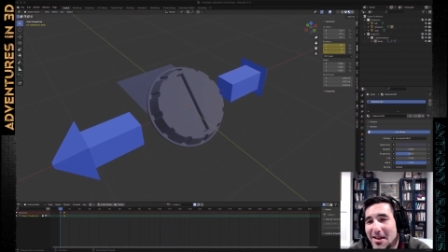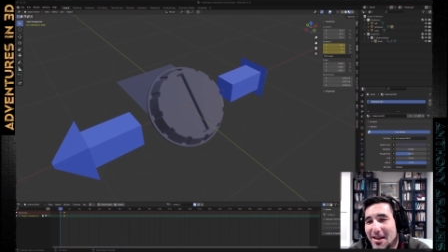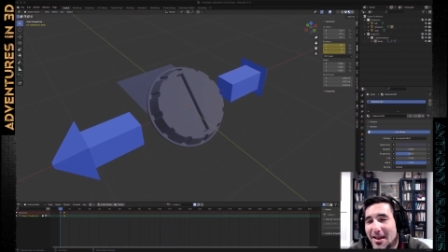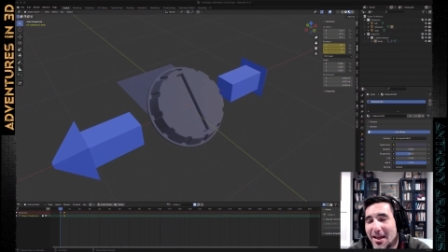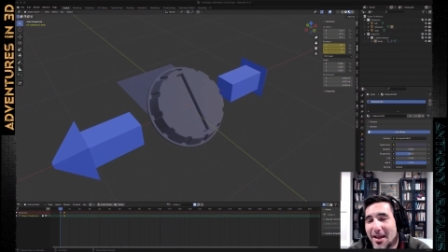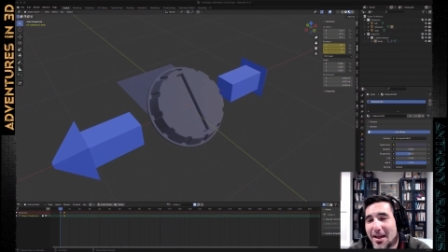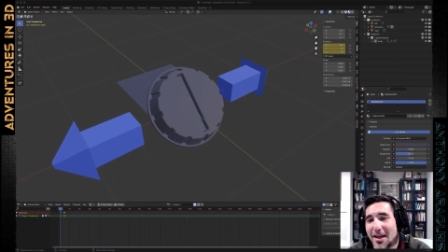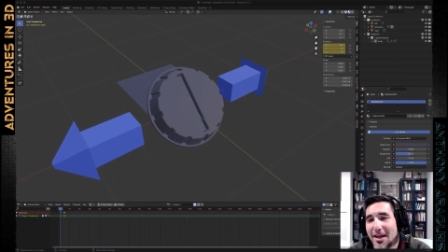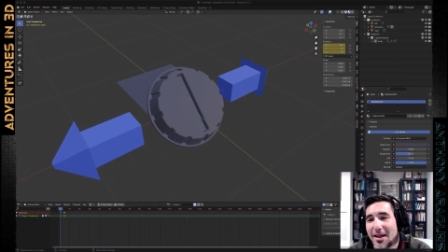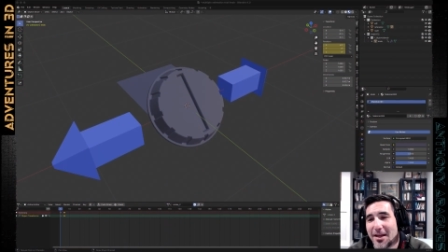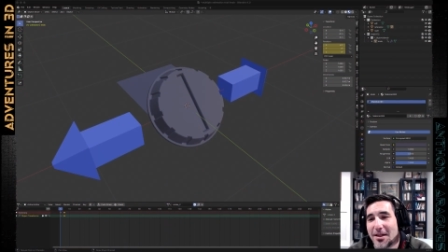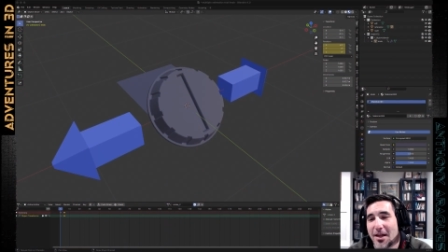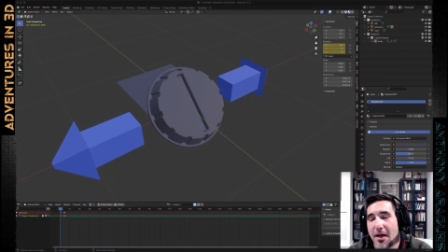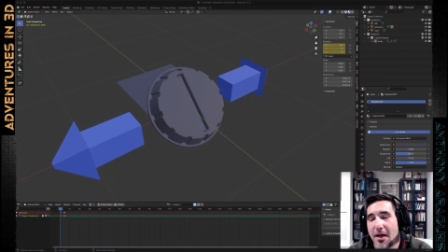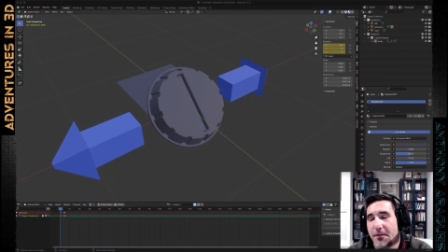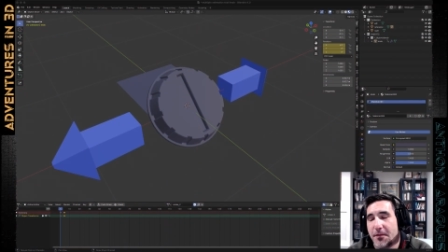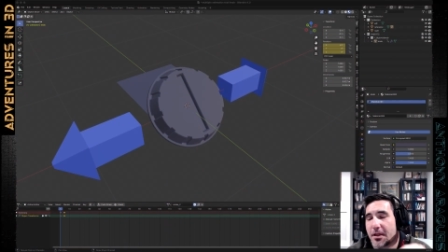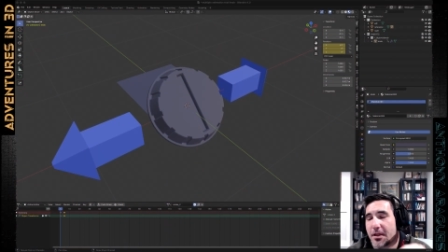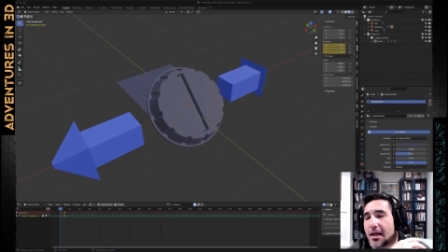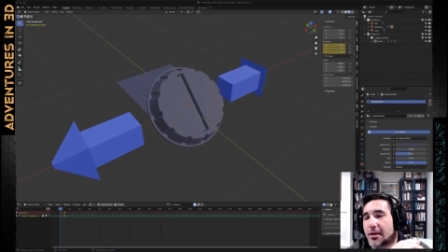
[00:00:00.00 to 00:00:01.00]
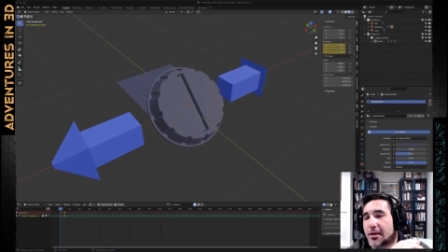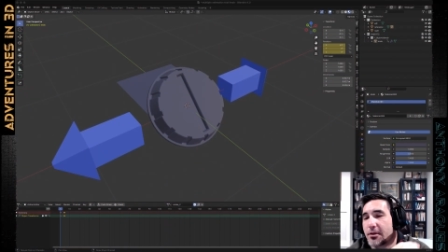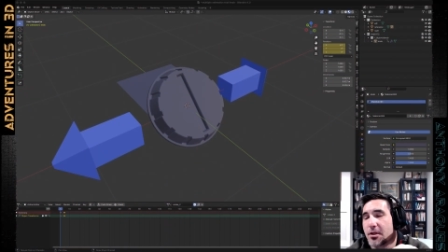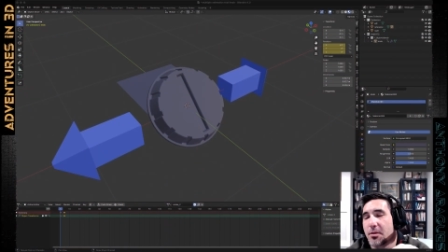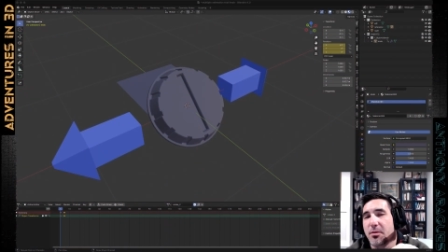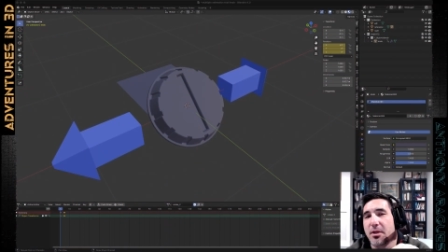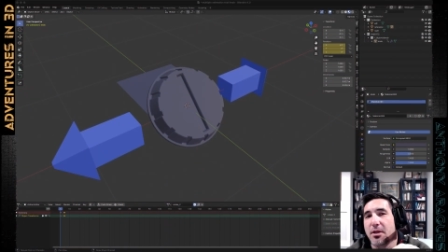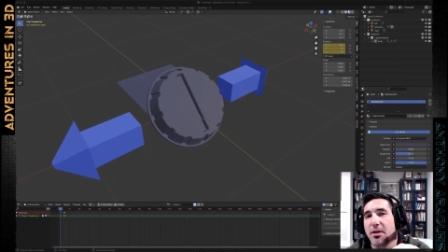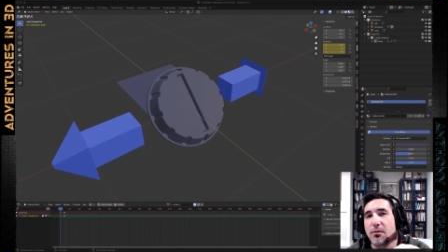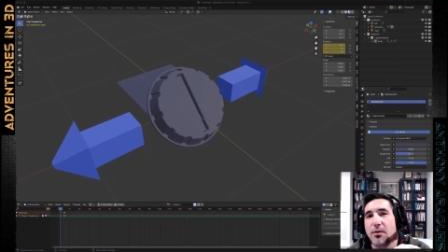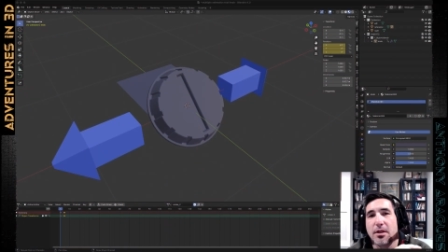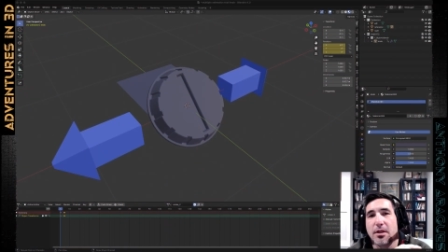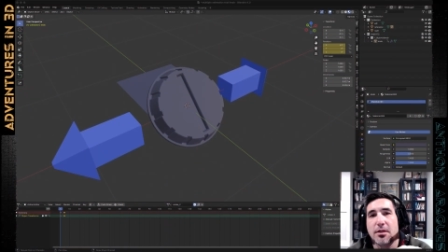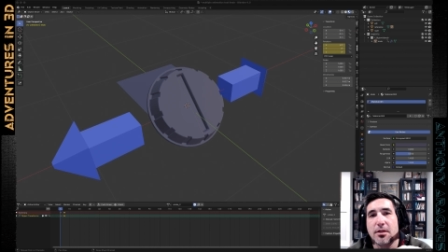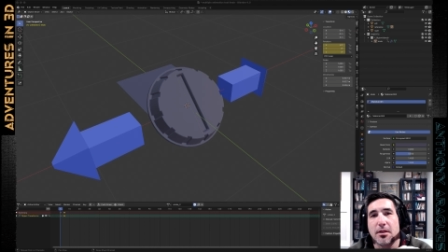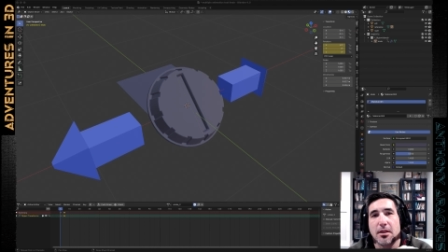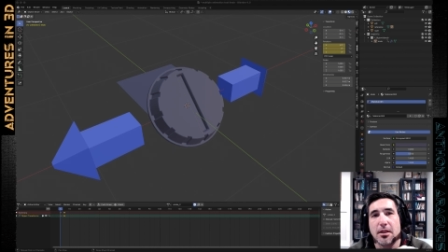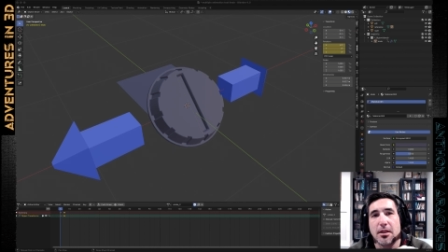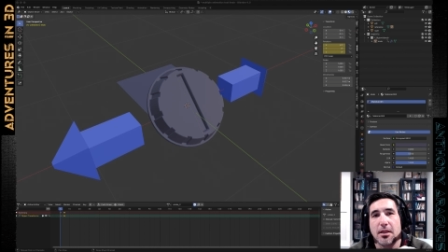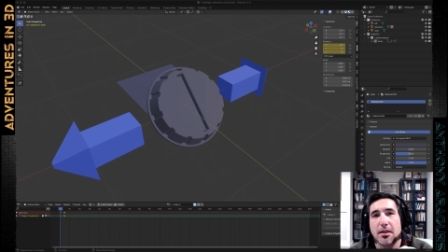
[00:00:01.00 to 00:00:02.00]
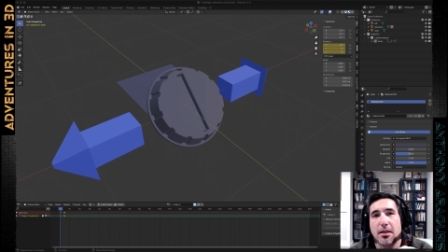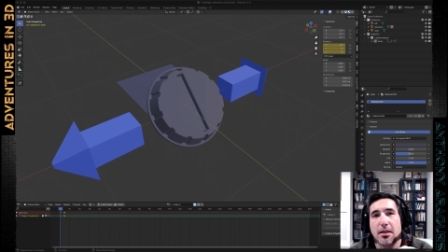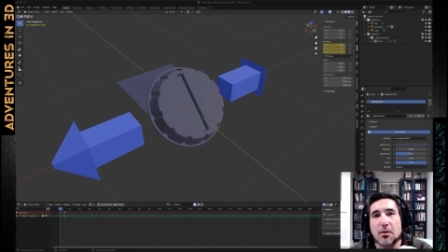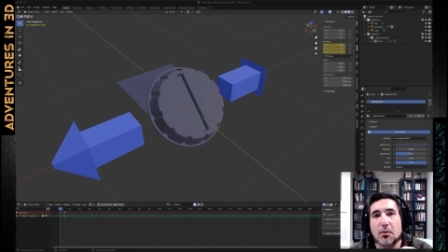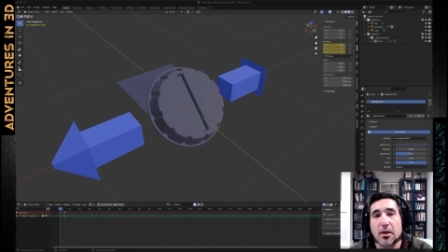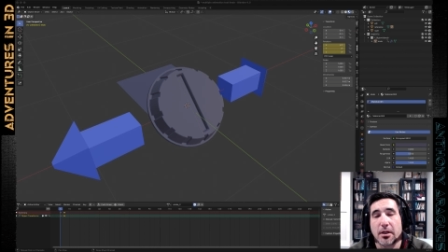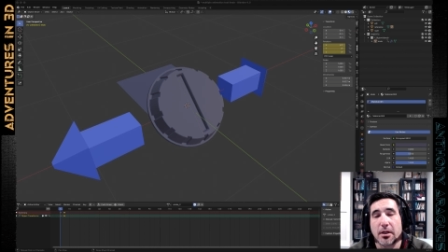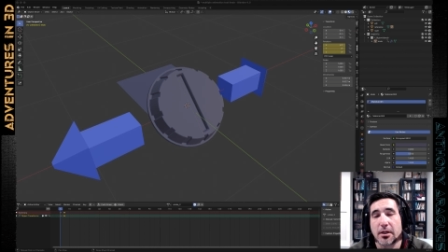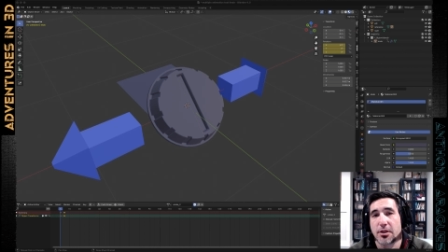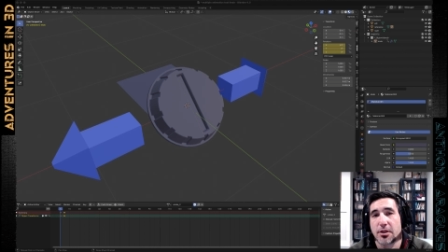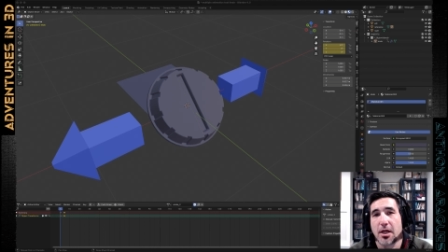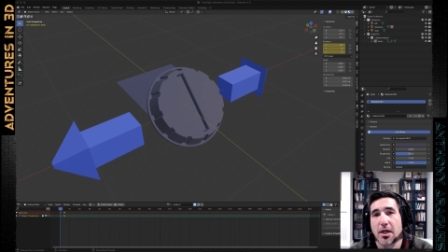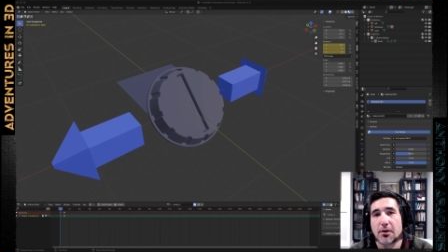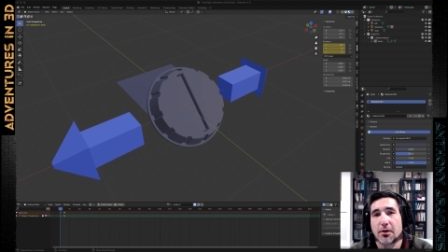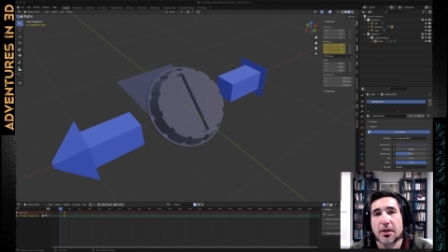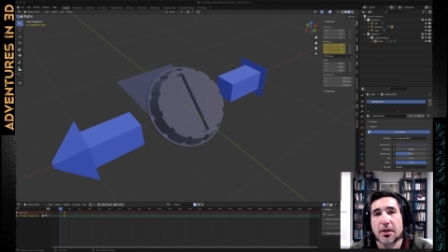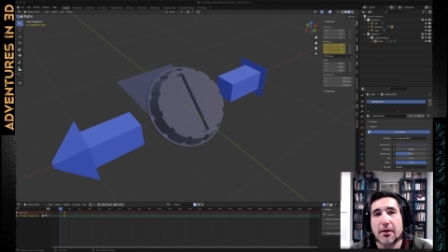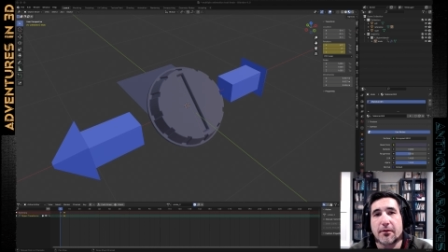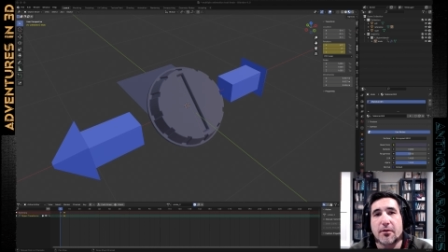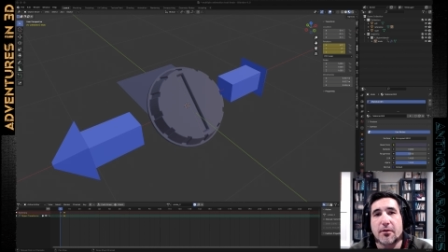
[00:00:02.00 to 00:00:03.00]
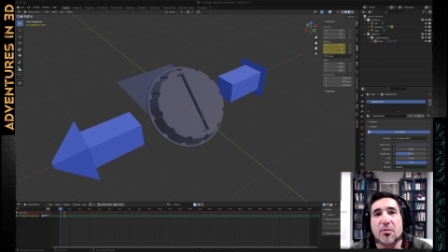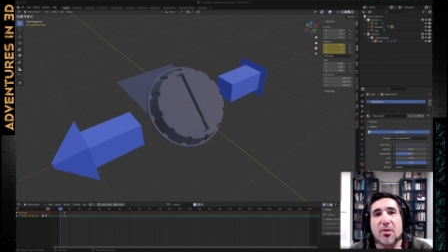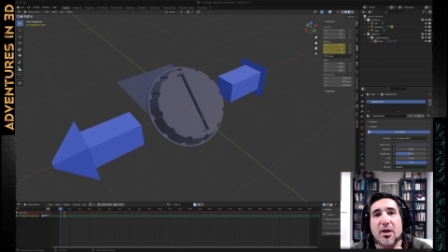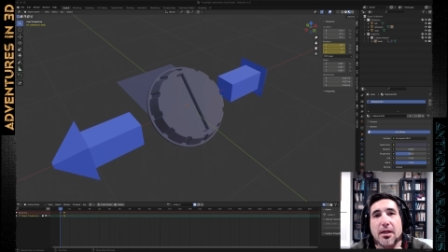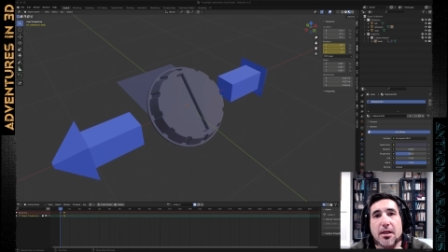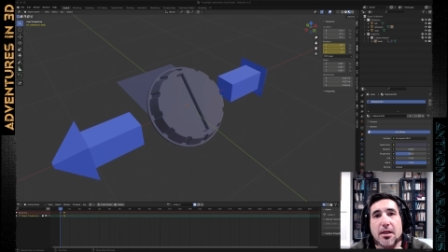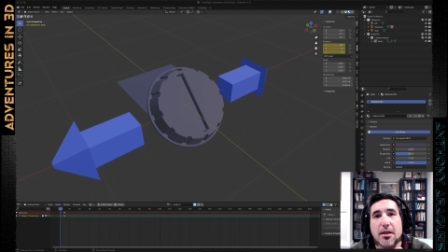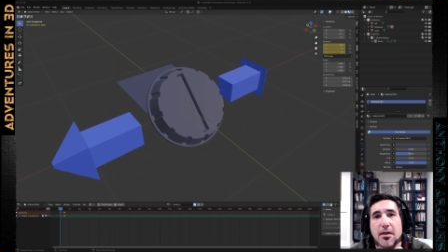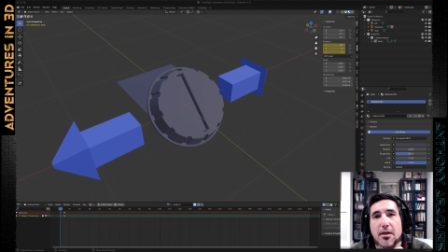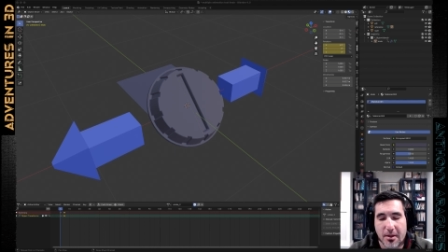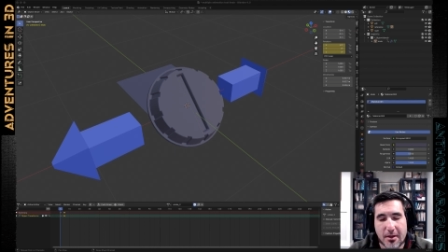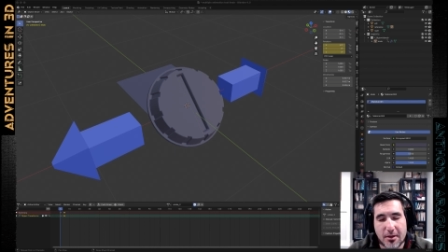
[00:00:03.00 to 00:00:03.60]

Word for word: and I figured out something recently that I wanted to share with everybody.